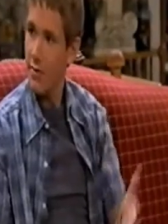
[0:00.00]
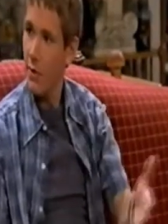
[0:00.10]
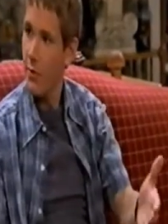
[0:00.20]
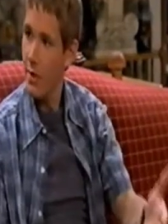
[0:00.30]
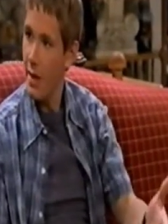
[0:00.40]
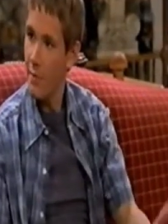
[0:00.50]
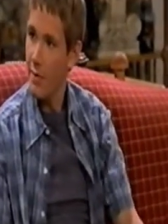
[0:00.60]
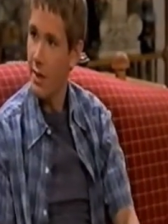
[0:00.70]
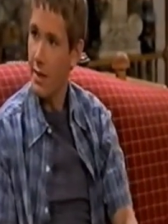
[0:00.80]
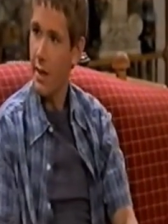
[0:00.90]
I really
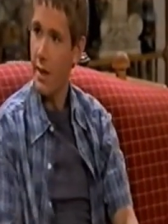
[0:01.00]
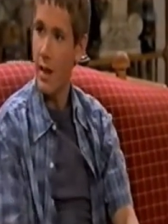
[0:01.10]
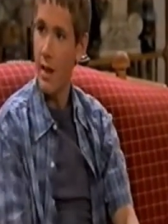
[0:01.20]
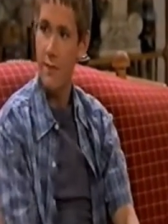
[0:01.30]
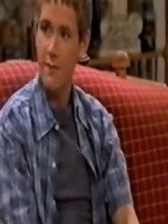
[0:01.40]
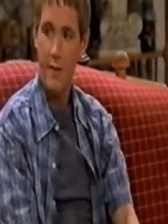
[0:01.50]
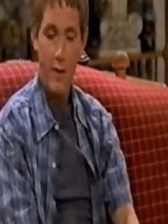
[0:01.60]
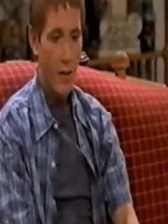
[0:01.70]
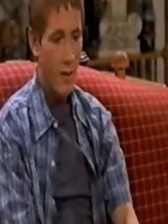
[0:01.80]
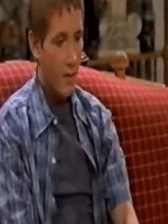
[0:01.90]
am gonna get an F.
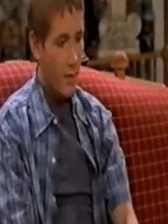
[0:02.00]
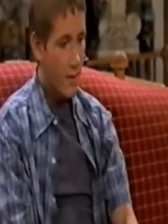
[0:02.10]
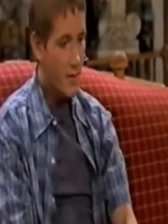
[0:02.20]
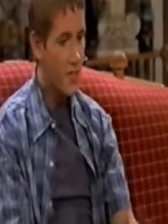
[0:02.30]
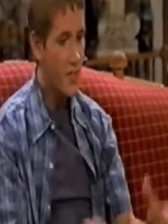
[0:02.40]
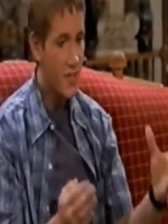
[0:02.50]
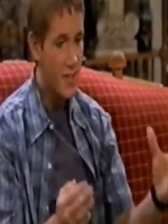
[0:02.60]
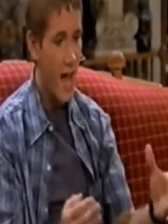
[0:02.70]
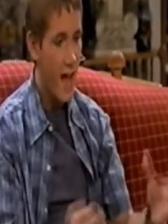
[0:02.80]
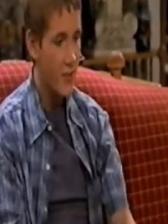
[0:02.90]
This is a
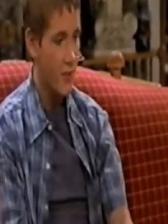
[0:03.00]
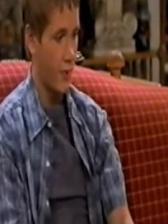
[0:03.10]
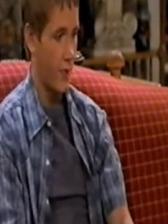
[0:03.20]
disaster.